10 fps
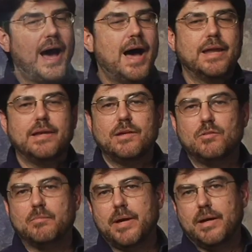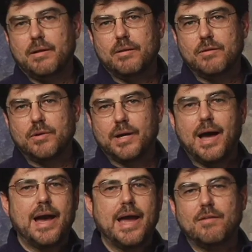I need to make a living.
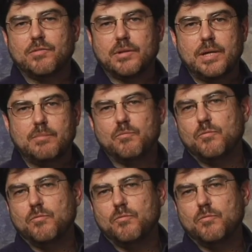I have to keep